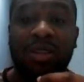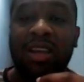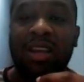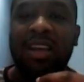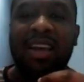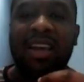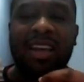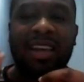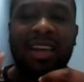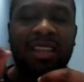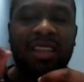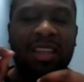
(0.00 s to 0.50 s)

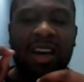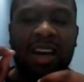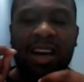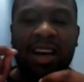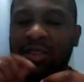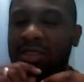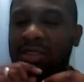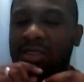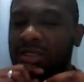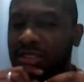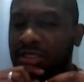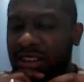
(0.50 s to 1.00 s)

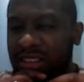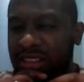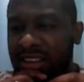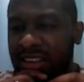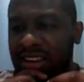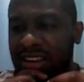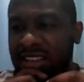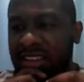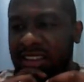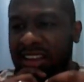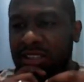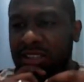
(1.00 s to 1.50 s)

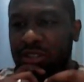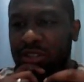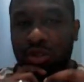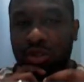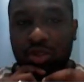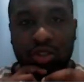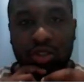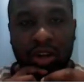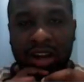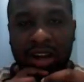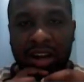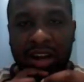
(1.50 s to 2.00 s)
another thing that
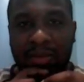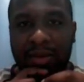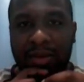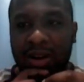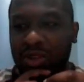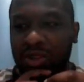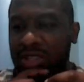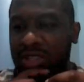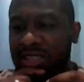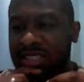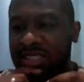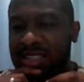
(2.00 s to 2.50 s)
I'd like to
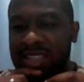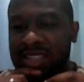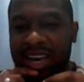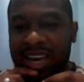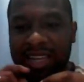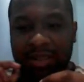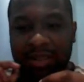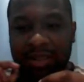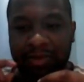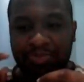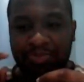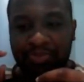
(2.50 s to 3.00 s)
talk
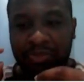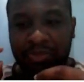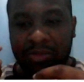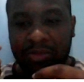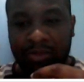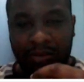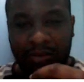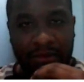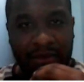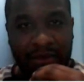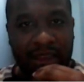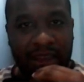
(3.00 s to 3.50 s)
about is that
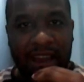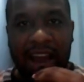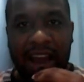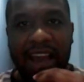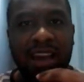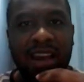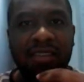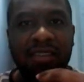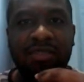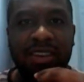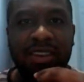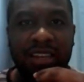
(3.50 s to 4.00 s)

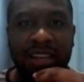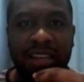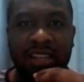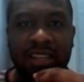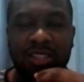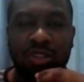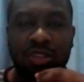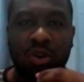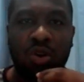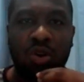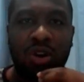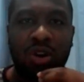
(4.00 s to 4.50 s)
I
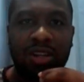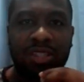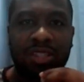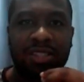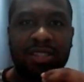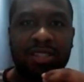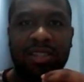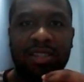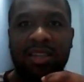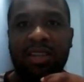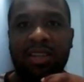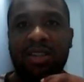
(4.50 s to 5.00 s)
have an English
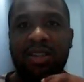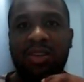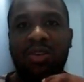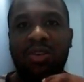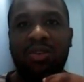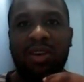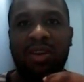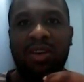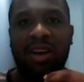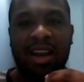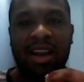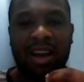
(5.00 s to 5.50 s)
course.
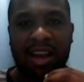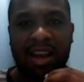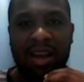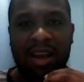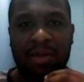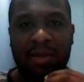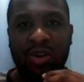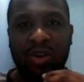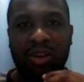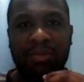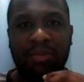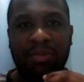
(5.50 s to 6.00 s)

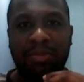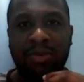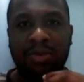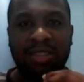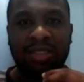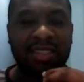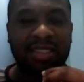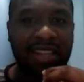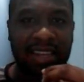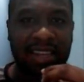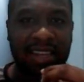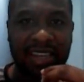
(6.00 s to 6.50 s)
I'm
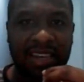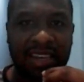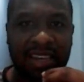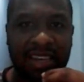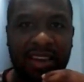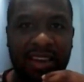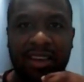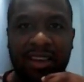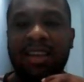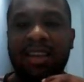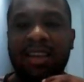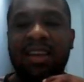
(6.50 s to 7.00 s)
gonna put the
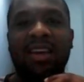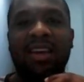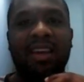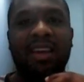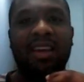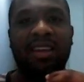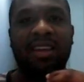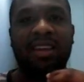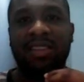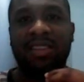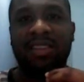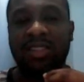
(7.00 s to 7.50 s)

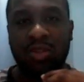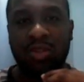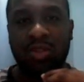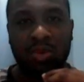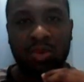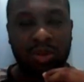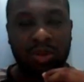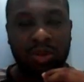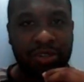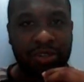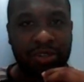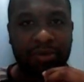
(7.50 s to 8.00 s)
link in
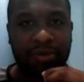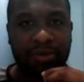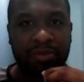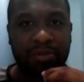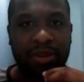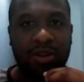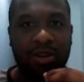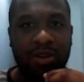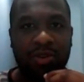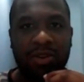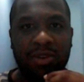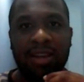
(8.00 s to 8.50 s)
the
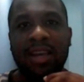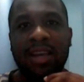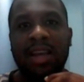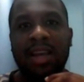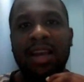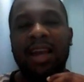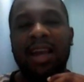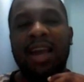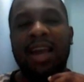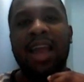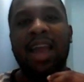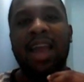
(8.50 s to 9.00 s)
description
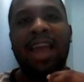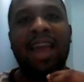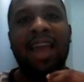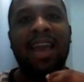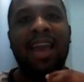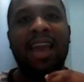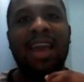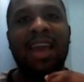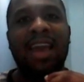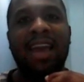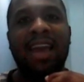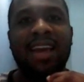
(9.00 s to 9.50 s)
below,
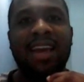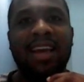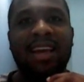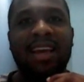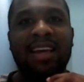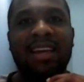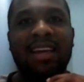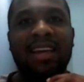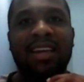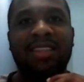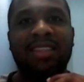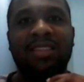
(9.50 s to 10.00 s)

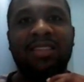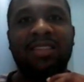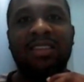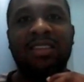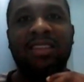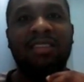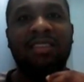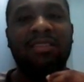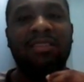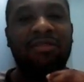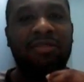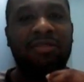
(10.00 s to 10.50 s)

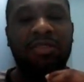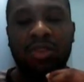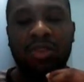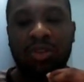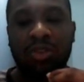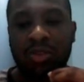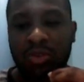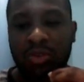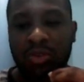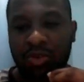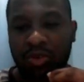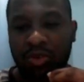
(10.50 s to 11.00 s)
and
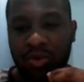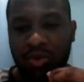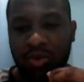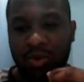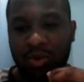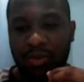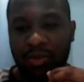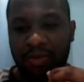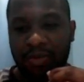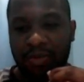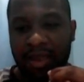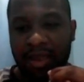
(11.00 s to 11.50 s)
if
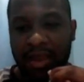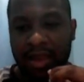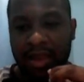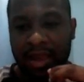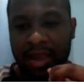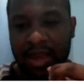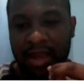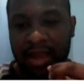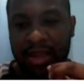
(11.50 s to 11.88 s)
you